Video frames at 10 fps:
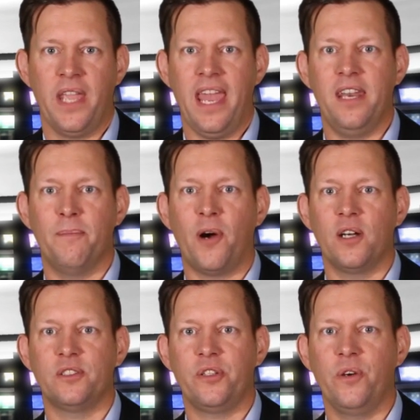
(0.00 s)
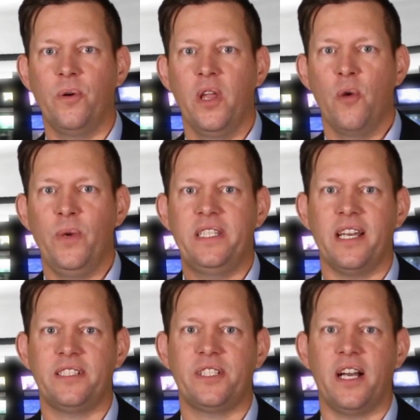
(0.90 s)
And in part 2, we
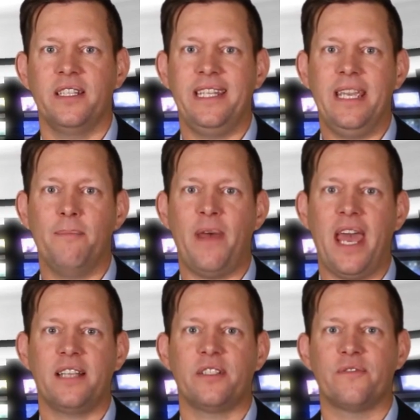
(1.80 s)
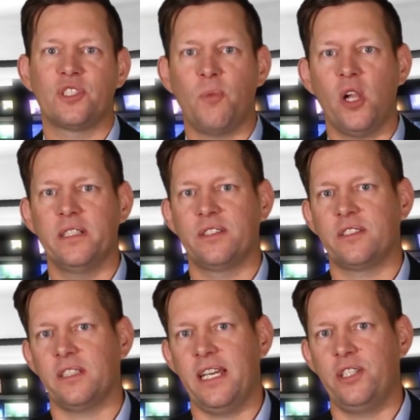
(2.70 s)
touched on the impacts of small
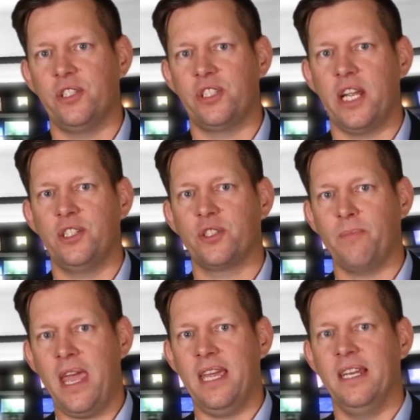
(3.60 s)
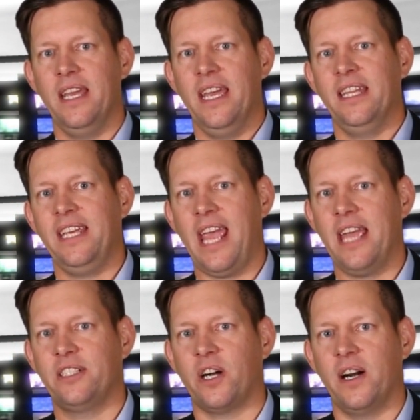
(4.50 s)
installation changes made in
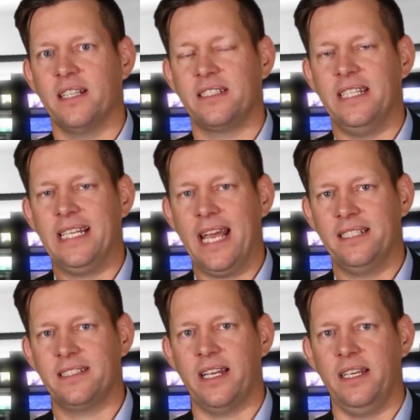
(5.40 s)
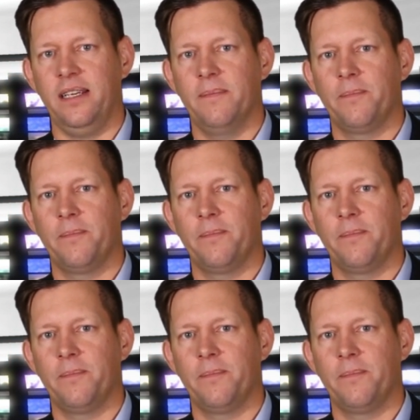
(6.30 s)
the HRSD case study.